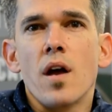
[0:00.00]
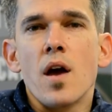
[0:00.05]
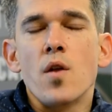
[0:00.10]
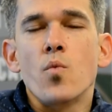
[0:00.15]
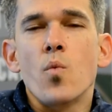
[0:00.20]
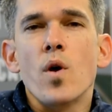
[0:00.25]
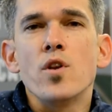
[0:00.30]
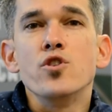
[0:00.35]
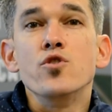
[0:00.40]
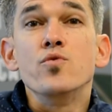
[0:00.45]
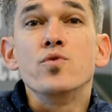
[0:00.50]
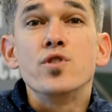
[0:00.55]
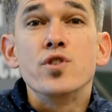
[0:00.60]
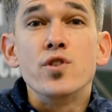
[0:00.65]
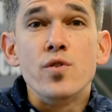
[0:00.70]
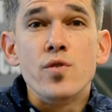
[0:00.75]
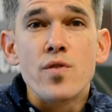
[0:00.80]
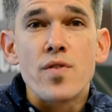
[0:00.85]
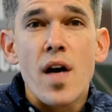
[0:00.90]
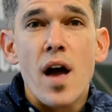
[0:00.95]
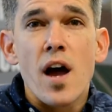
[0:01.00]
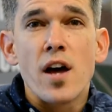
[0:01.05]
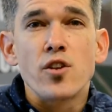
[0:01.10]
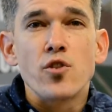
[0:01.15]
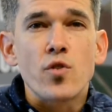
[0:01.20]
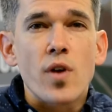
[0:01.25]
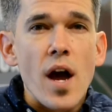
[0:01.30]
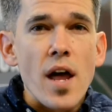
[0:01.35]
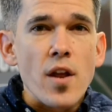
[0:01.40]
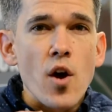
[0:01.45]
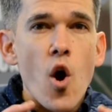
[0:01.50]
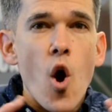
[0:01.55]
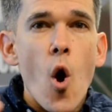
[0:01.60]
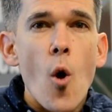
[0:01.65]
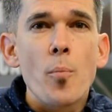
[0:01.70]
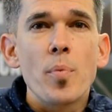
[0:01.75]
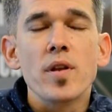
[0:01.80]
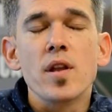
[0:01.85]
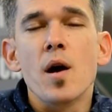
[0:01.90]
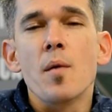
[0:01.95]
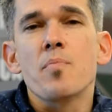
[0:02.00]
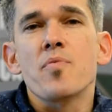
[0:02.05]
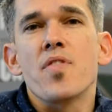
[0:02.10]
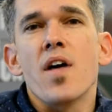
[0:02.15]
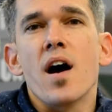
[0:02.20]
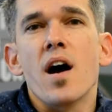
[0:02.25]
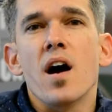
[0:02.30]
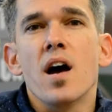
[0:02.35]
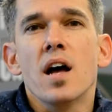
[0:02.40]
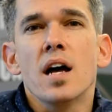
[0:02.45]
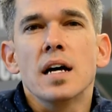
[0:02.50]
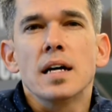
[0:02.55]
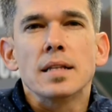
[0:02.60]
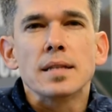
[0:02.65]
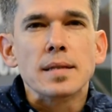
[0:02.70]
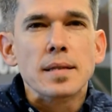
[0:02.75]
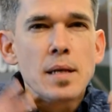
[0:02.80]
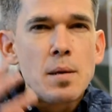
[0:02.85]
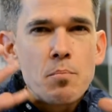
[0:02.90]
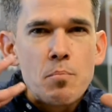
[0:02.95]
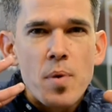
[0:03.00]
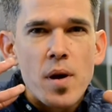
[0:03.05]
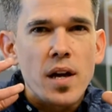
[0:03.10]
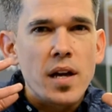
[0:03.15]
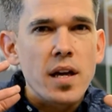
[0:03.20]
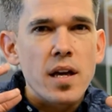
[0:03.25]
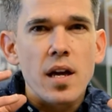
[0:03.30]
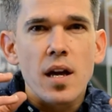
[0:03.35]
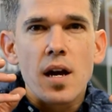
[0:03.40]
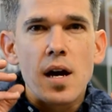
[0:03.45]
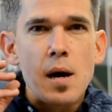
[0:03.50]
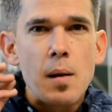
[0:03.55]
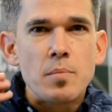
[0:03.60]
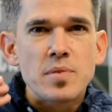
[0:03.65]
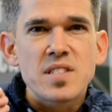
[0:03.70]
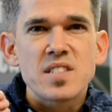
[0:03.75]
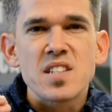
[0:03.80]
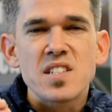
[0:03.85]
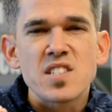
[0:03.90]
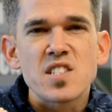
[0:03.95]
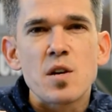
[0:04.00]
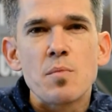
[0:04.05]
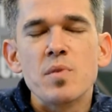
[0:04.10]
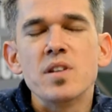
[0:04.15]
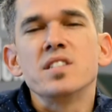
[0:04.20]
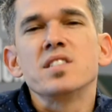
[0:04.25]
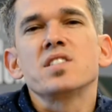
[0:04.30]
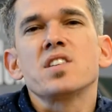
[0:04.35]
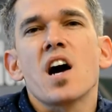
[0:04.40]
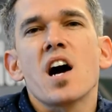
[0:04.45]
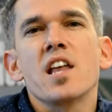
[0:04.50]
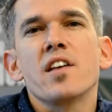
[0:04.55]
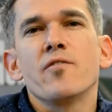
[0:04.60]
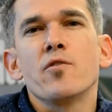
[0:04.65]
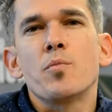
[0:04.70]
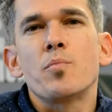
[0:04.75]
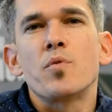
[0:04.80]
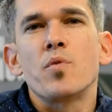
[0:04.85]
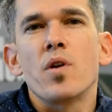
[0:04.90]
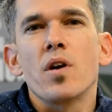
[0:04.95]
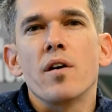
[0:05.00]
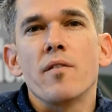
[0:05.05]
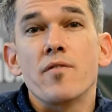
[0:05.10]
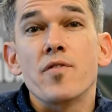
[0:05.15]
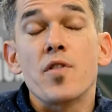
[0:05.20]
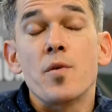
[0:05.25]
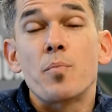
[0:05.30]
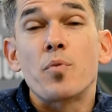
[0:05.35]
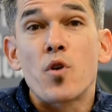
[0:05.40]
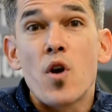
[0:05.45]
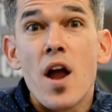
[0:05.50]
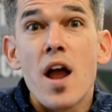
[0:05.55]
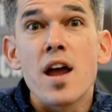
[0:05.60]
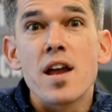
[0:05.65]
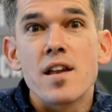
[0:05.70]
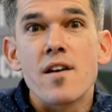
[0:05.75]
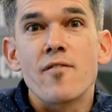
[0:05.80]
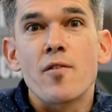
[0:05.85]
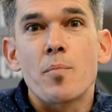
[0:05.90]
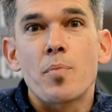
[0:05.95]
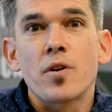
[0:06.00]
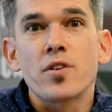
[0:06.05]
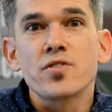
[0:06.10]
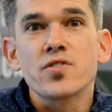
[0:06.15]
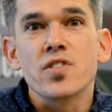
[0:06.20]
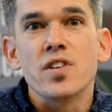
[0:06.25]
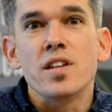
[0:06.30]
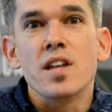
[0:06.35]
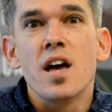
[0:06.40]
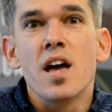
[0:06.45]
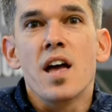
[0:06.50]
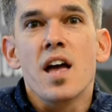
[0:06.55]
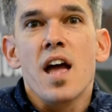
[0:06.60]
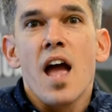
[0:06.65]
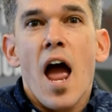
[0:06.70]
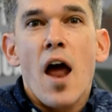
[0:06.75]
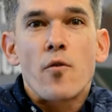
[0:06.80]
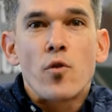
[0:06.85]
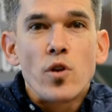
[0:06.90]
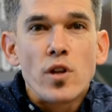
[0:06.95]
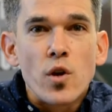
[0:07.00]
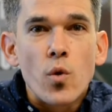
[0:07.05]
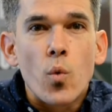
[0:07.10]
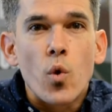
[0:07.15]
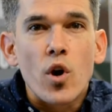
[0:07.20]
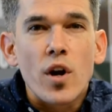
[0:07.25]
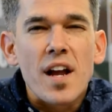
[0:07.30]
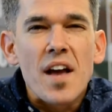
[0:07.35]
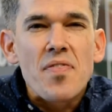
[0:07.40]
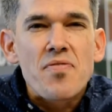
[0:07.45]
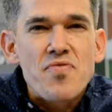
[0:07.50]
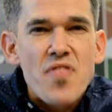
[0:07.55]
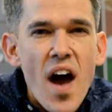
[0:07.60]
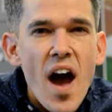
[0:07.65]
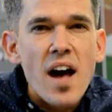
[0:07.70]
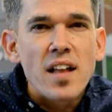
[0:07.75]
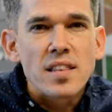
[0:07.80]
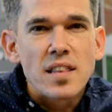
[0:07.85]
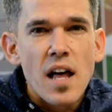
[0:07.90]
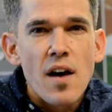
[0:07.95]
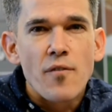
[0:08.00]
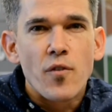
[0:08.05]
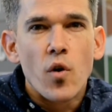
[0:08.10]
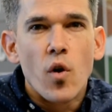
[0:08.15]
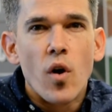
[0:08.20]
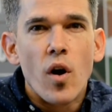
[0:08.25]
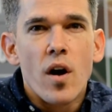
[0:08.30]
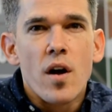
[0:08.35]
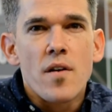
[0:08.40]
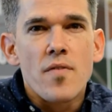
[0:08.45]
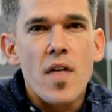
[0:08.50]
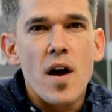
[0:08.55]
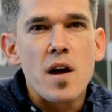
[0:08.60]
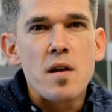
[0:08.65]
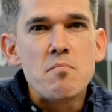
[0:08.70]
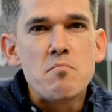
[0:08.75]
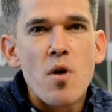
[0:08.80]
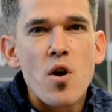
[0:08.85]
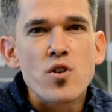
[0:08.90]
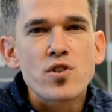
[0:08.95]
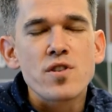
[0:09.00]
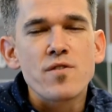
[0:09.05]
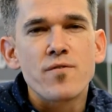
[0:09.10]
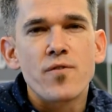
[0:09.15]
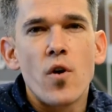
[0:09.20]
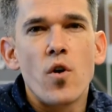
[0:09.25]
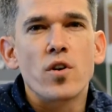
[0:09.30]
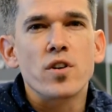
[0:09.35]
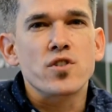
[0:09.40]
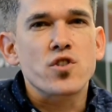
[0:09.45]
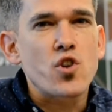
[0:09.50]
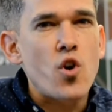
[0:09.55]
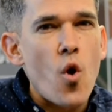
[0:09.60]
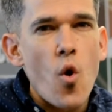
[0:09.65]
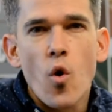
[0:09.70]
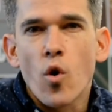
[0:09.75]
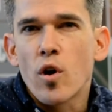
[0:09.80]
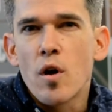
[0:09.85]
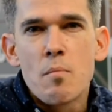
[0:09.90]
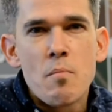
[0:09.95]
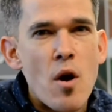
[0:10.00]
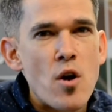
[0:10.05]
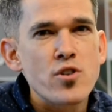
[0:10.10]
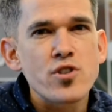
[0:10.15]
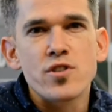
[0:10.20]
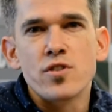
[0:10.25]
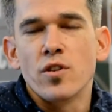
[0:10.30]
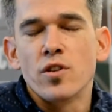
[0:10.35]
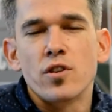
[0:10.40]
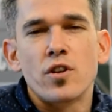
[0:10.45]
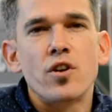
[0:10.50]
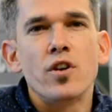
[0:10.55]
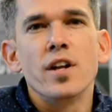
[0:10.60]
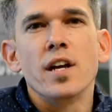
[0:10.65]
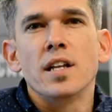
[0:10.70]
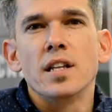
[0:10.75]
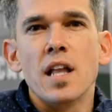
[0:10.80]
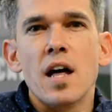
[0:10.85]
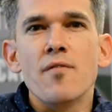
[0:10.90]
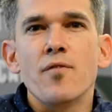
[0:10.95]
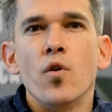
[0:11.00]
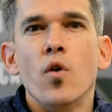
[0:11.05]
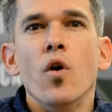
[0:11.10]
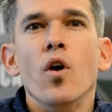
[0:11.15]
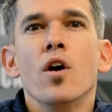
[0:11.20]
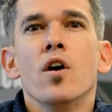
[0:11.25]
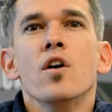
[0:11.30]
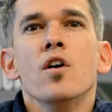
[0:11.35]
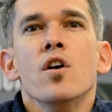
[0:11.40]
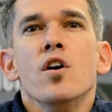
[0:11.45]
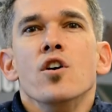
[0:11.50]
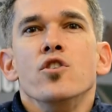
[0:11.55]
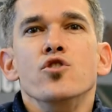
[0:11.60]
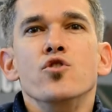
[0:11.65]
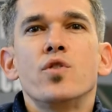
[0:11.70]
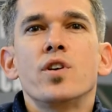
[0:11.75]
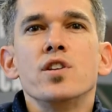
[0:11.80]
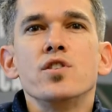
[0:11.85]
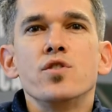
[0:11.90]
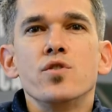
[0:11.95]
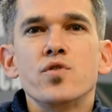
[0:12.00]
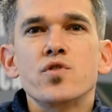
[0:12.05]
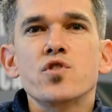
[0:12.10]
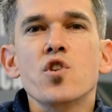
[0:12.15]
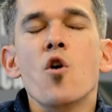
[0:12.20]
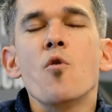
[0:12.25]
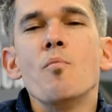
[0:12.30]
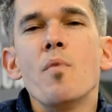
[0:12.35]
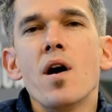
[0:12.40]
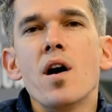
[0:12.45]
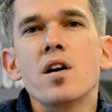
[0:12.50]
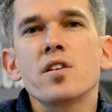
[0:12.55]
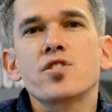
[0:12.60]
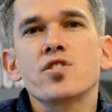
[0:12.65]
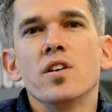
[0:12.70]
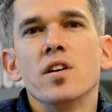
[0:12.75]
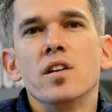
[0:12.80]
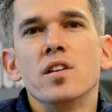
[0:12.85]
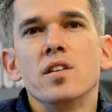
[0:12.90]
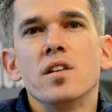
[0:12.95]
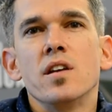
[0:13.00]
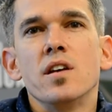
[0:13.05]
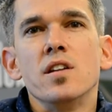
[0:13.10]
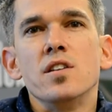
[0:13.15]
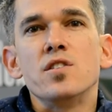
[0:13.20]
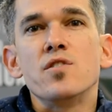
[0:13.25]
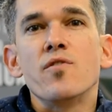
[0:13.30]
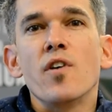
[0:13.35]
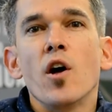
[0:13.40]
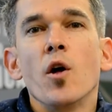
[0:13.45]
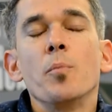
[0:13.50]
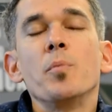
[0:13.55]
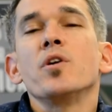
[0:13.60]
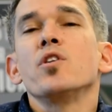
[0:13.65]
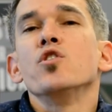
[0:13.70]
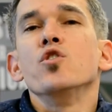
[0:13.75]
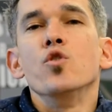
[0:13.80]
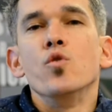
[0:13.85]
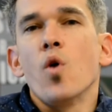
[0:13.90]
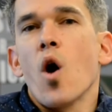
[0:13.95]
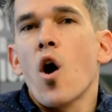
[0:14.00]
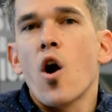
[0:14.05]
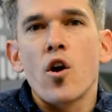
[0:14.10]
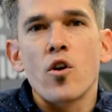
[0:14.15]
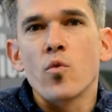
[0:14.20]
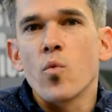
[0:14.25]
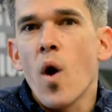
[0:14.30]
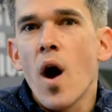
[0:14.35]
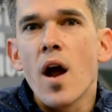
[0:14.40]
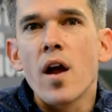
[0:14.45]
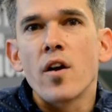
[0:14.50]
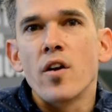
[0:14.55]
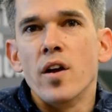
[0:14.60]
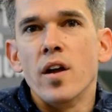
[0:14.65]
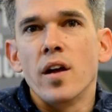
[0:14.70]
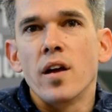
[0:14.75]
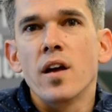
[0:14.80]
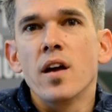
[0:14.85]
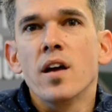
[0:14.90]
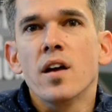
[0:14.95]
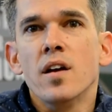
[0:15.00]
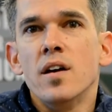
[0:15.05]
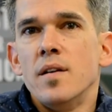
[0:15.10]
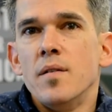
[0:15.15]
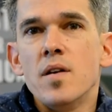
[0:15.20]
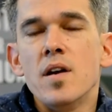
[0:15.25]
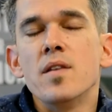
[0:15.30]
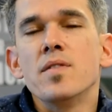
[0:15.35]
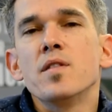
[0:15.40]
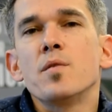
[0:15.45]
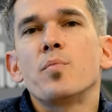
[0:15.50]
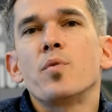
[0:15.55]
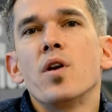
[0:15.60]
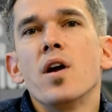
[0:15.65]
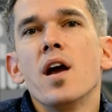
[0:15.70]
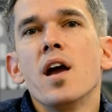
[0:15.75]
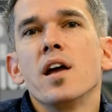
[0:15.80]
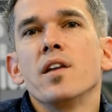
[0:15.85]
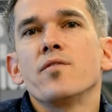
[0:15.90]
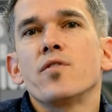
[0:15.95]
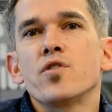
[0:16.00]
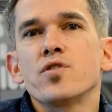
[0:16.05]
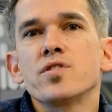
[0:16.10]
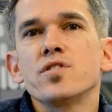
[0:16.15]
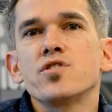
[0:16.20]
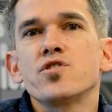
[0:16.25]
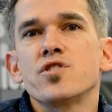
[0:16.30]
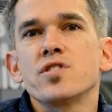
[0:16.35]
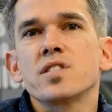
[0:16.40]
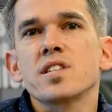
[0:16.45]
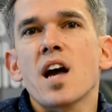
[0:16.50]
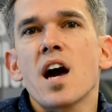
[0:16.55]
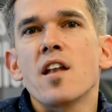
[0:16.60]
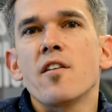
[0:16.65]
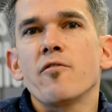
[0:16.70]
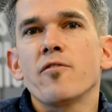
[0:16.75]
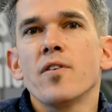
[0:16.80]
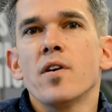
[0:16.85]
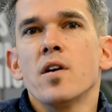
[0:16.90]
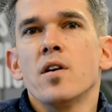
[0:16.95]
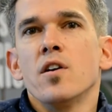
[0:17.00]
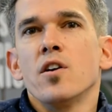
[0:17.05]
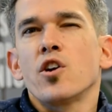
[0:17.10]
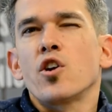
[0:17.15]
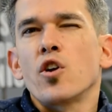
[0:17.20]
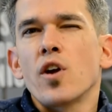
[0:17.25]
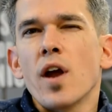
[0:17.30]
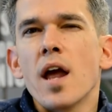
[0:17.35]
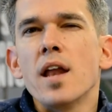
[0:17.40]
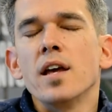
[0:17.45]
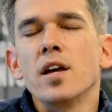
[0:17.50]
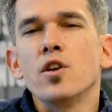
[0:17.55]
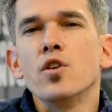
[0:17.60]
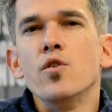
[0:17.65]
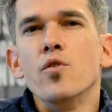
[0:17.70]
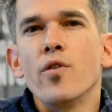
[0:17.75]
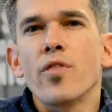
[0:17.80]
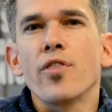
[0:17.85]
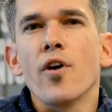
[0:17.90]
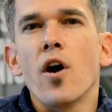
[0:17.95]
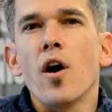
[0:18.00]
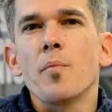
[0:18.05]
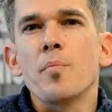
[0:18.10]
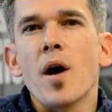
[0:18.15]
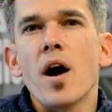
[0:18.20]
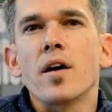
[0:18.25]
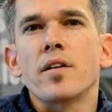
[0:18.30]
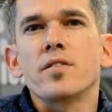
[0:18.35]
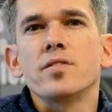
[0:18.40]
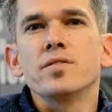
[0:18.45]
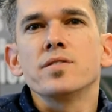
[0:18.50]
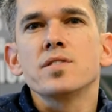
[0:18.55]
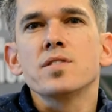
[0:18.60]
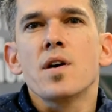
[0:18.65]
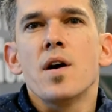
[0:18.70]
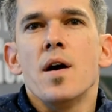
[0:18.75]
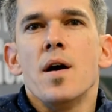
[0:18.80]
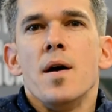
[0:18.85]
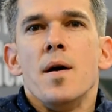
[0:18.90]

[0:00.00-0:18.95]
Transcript: And when you do that and you kind of open up that limbic system inside of the brain of a person and really work at that level, that emotion-focused core emotional learning level, you can do so much in developing new hardwiring in the brain versus just kind of creating new thought patterns.